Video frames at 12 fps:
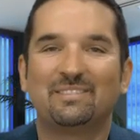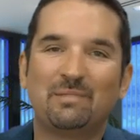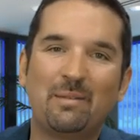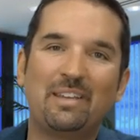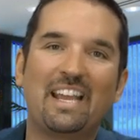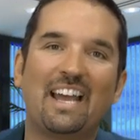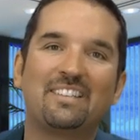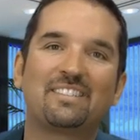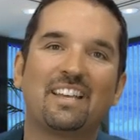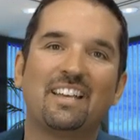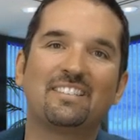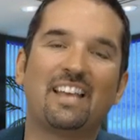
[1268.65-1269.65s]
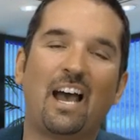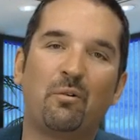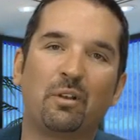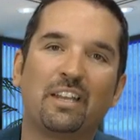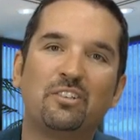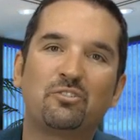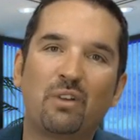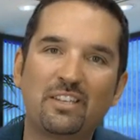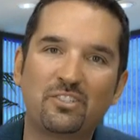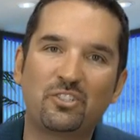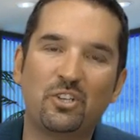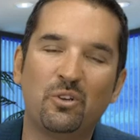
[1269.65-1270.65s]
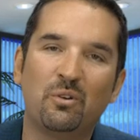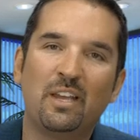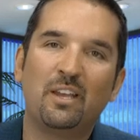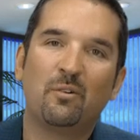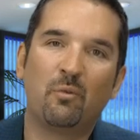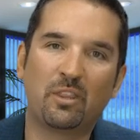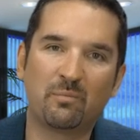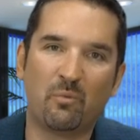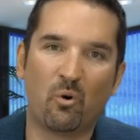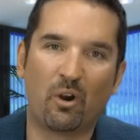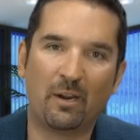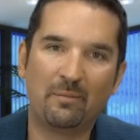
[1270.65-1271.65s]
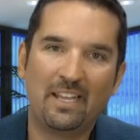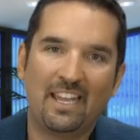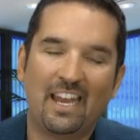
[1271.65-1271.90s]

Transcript: Maybe God says, "I will entrust you with more."